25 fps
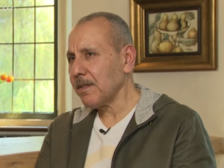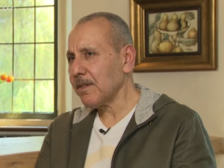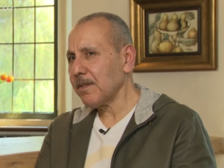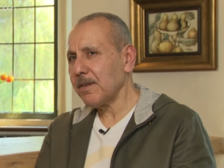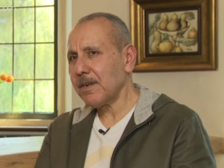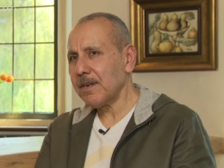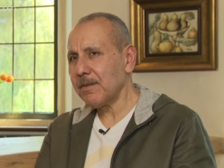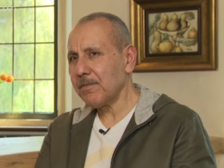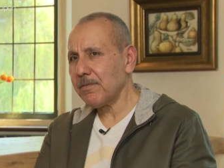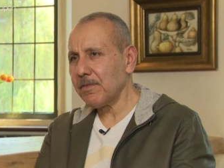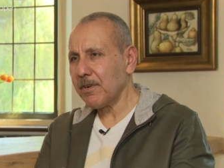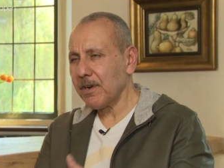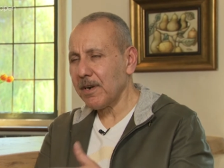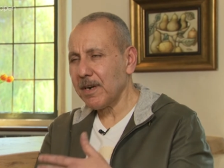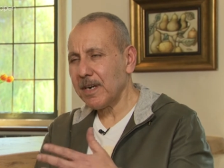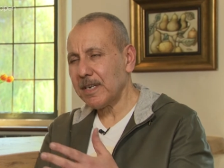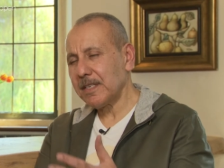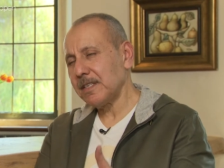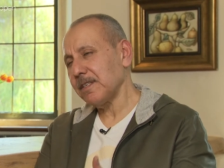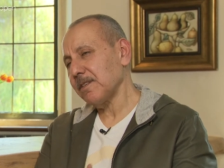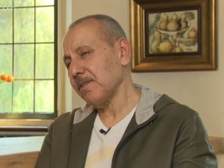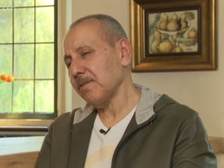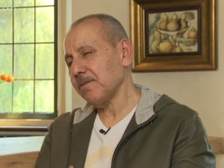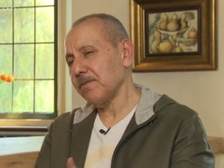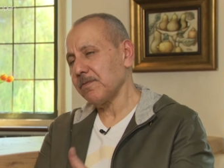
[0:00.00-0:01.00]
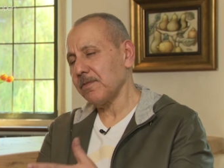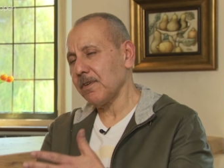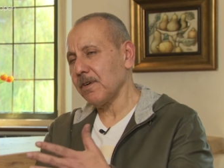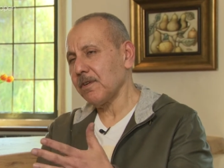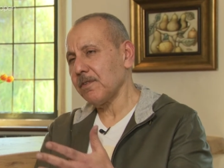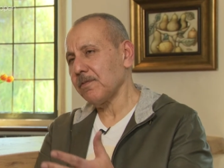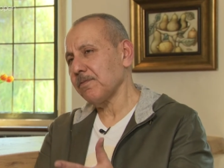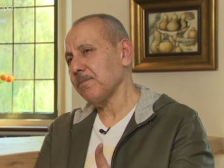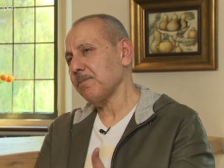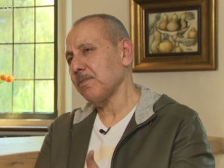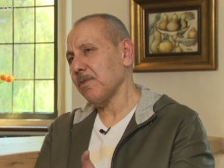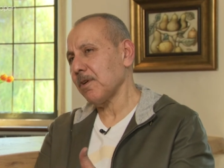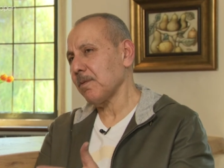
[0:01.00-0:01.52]
There are a variety of,
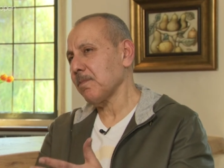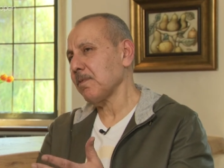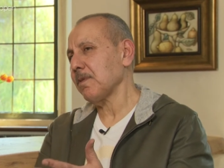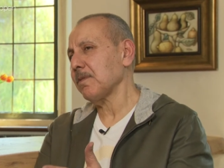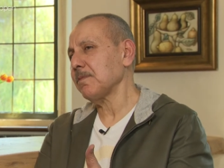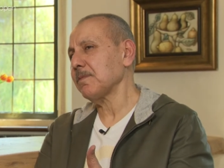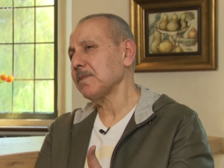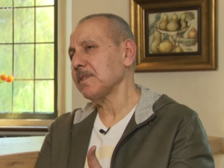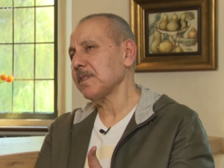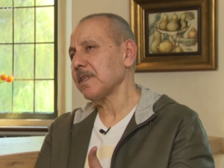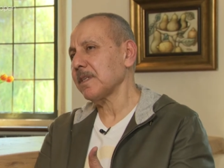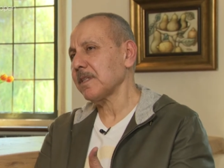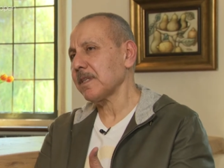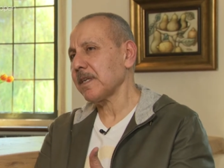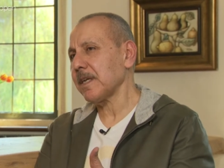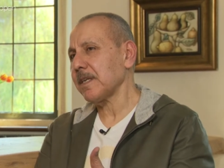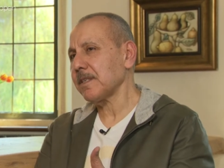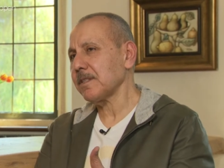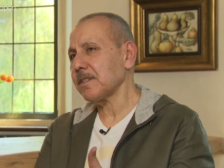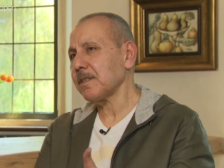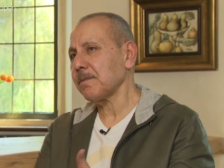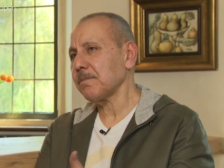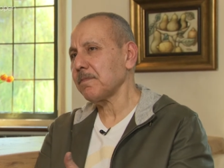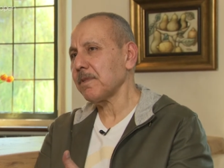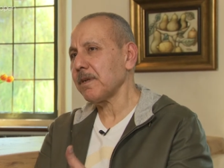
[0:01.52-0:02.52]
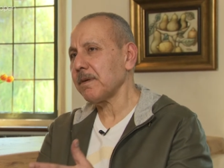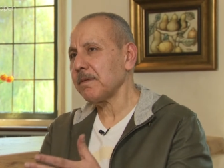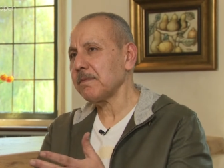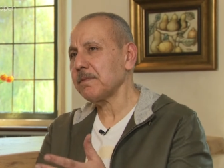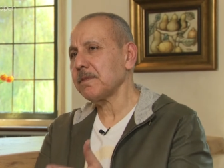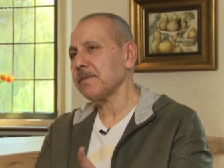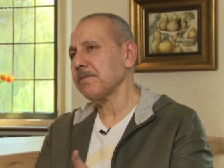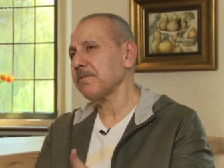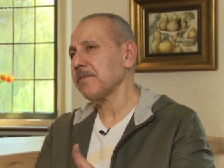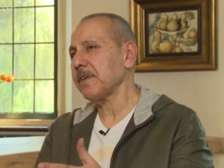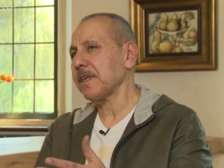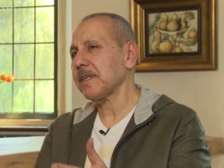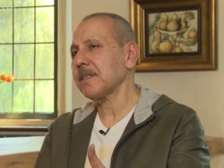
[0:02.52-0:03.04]
of problems that can sometimes
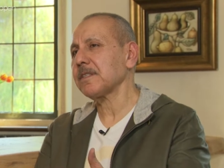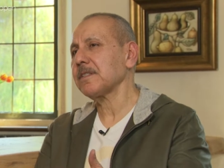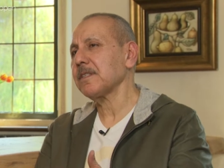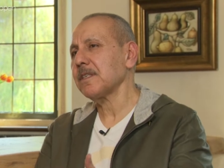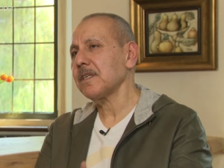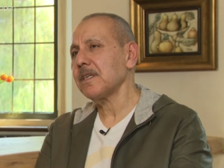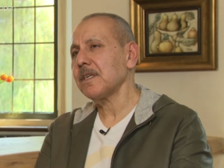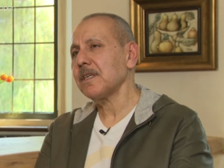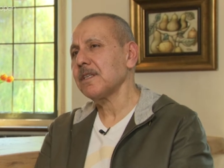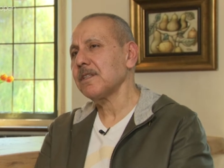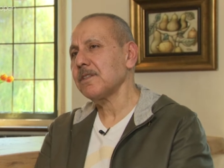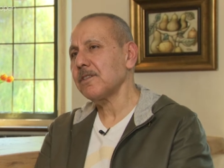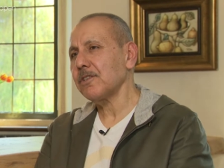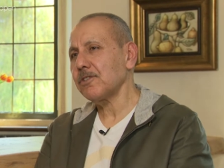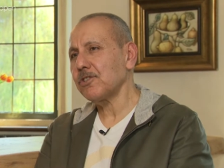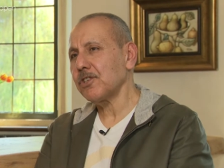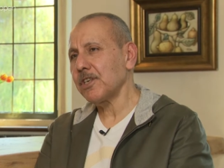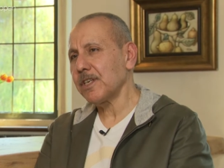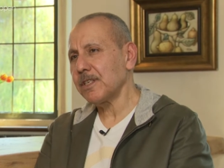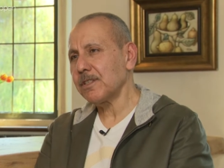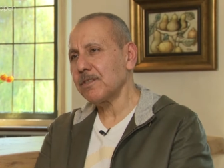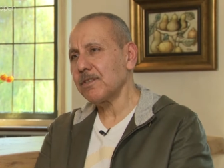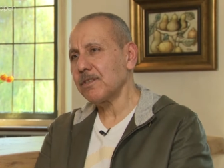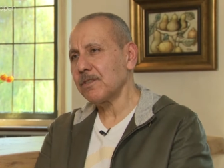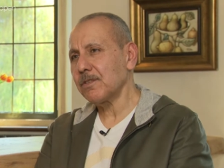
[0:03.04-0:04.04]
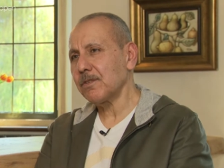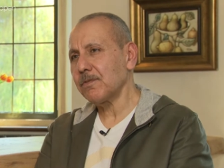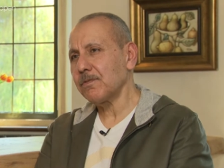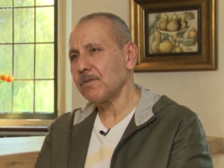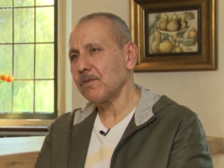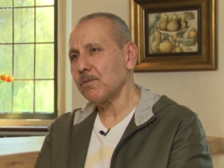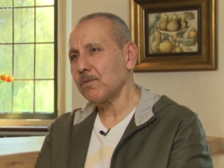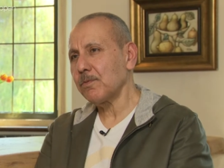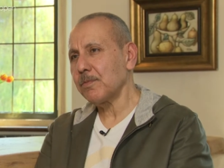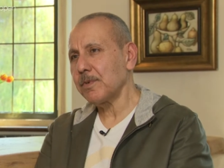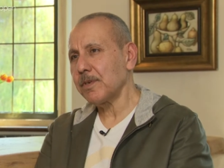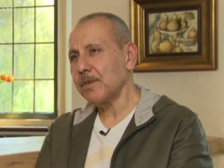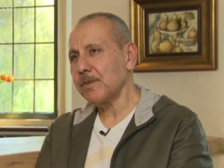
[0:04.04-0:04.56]
affect the chances of
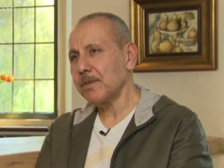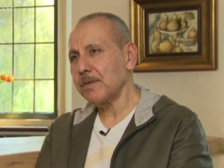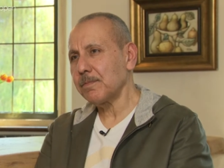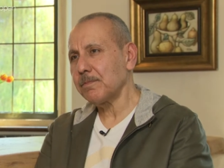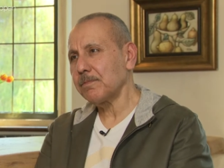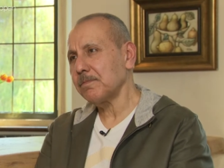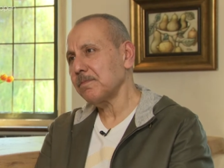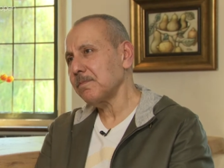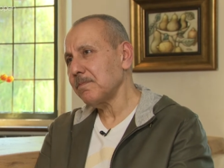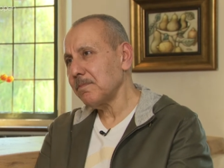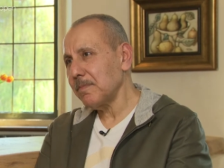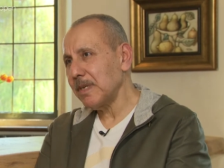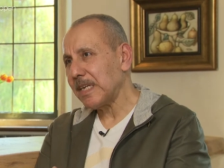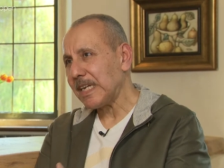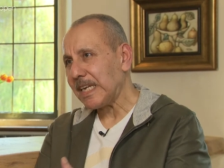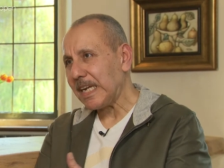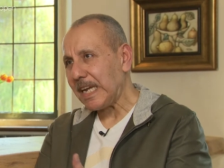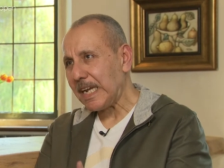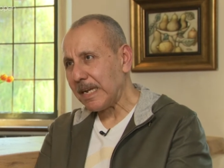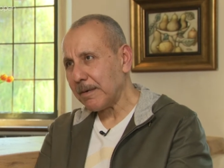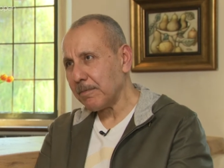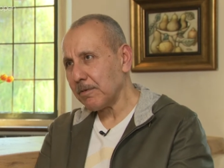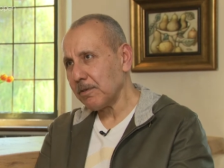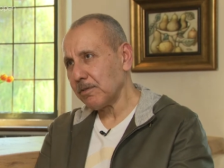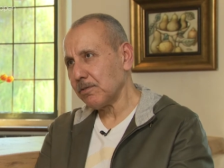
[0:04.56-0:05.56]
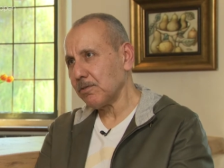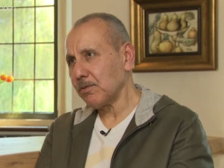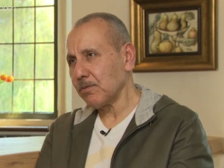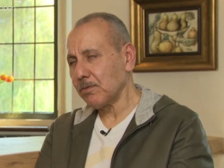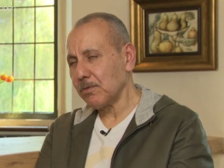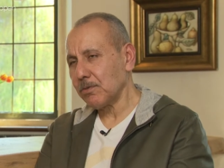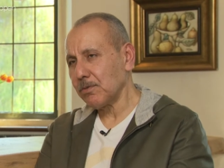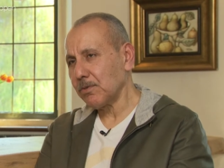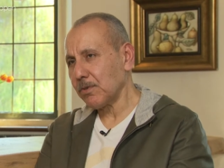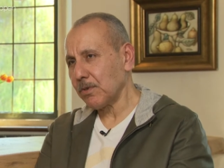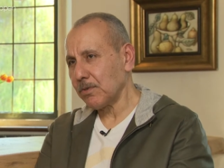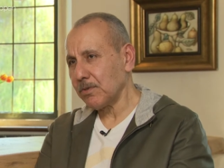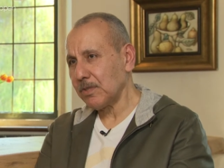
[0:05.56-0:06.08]
the woman being able to,
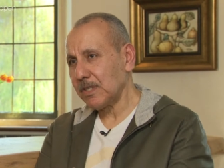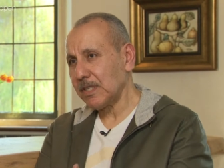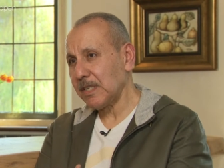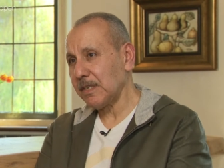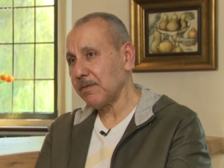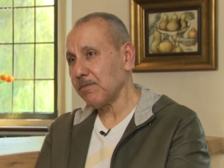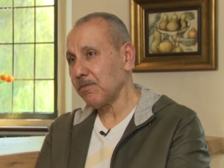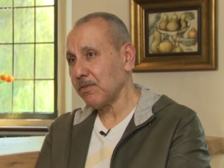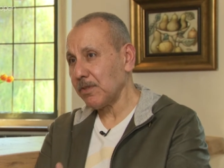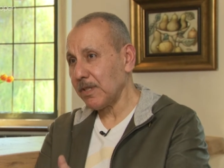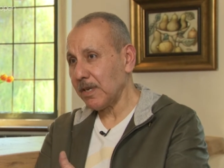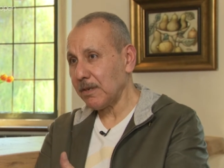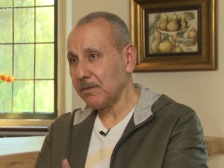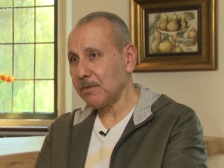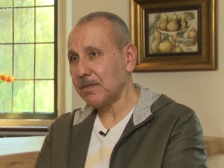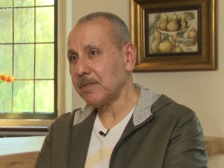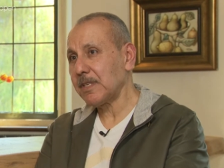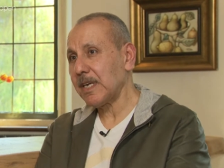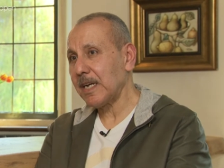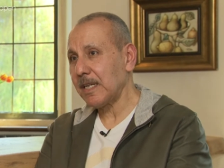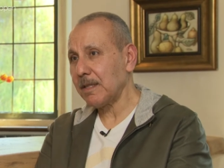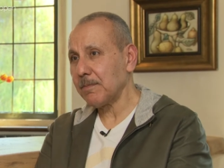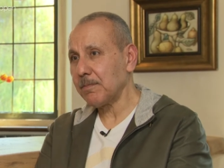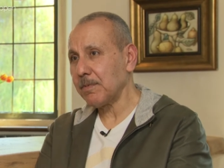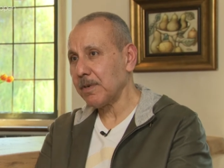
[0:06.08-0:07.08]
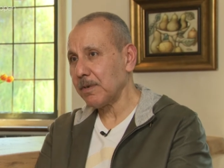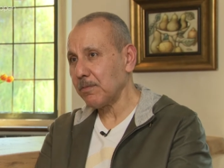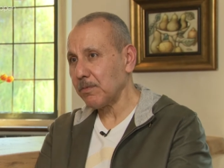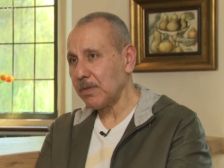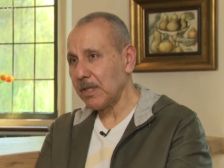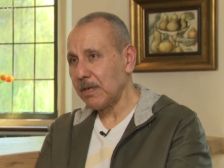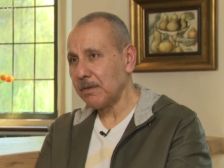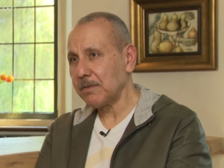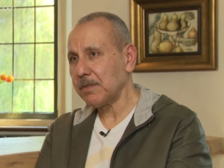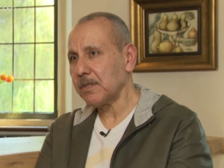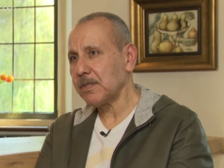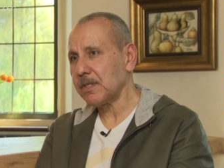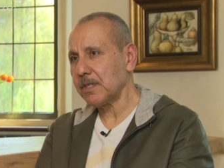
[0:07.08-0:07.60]
to conceive without help and
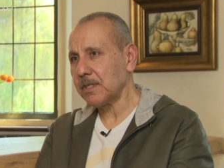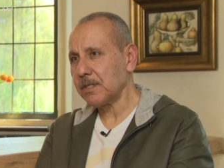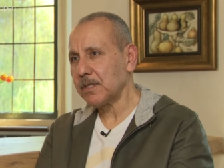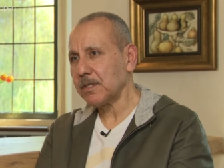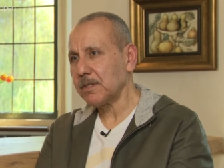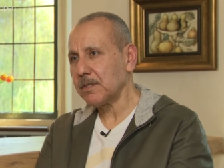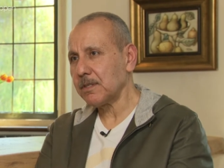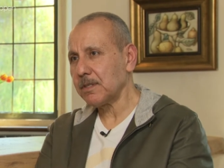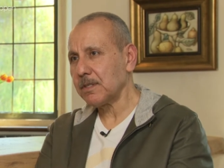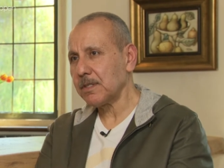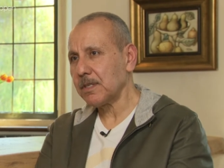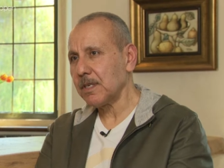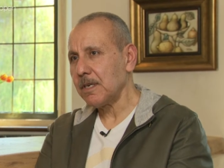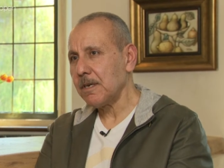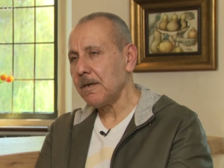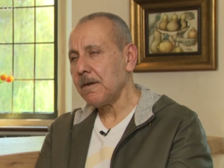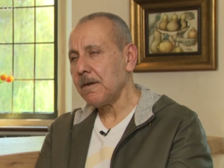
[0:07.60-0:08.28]
without assistance.